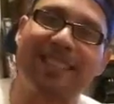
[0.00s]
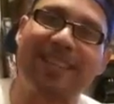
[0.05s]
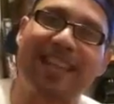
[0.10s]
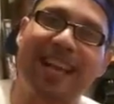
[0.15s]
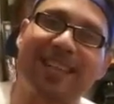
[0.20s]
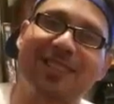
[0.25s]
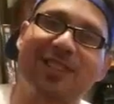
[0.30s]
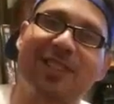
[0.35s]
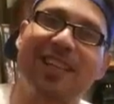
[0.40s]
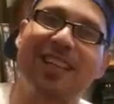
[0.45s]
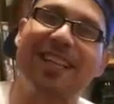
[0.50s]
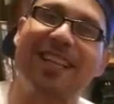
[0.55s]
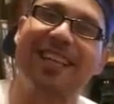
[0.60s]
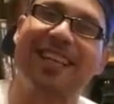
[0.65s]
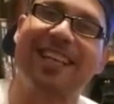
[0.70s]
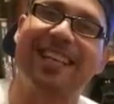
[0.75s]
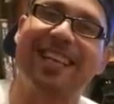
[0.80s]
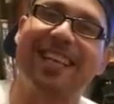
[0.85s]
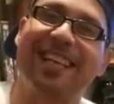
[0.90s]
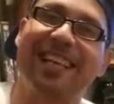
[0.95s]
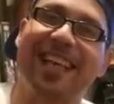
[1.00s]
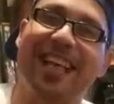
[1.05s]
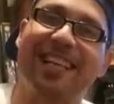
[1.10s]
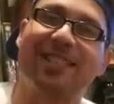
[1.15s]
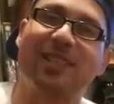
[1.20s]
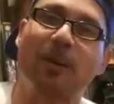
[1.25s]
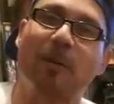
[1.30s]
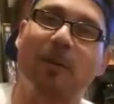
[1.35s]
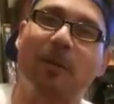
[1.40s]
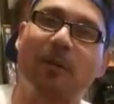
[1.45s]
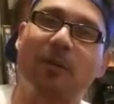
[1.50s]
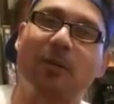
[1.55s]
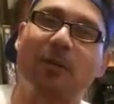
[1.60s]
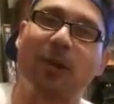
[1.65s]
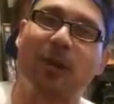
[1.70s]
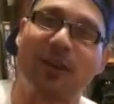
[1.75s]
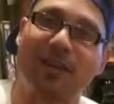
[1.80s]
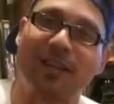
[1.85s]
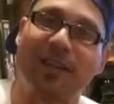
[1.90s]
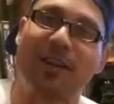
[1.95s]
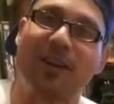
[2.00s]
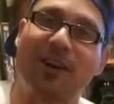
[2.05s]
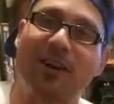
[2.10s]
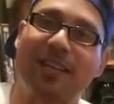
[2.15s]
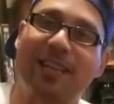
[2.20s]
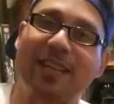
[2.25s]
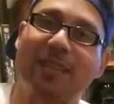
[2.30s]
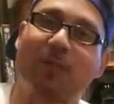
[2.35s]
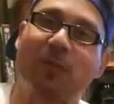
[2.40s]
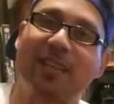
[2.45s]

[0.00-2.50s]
It's actually, it lights up when you turn it on. That's where